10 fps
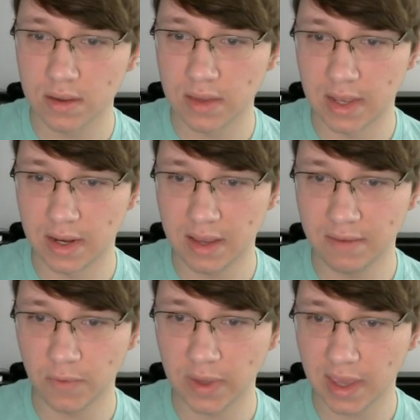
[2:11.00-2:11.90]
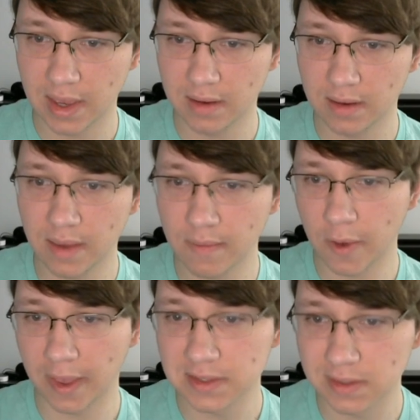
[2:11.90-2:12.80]
Then if we can't, yep,
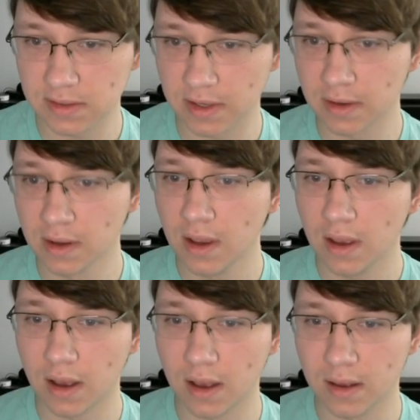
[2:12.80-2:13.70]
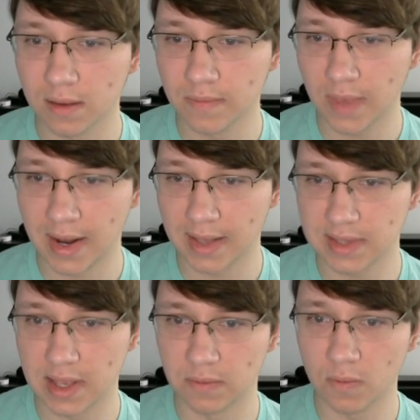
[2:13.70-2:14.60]
okay, this looks good.
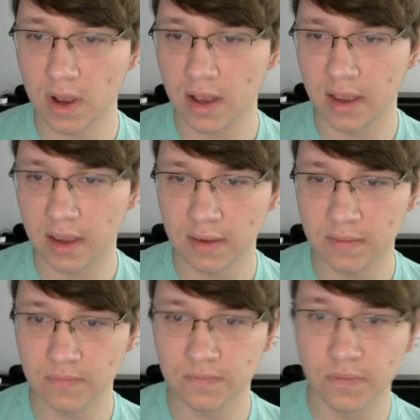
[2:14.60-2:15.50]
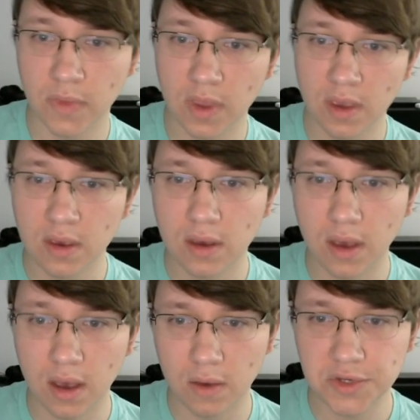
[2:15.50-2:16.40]
NX and Y,
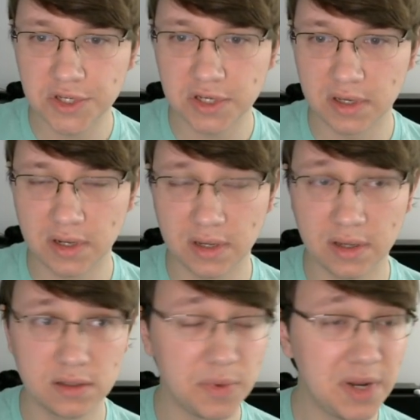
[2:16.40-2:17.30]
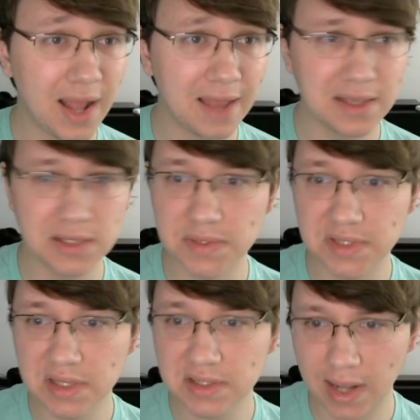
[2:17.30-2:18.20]
we should, do we need to add things to a
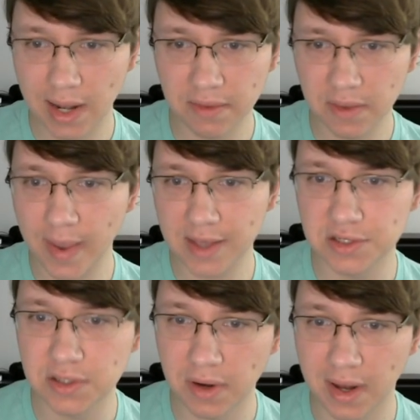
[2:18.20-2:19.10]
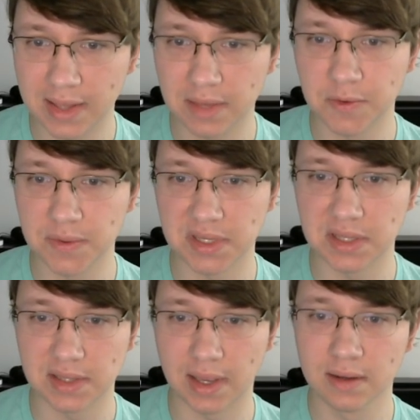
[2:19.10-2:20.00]
scene set? I don't think we actually do need to add them to a
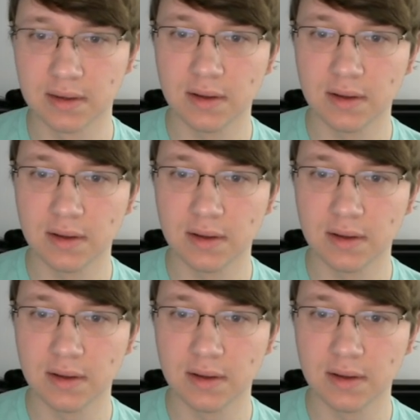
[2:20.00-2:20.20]
scene set.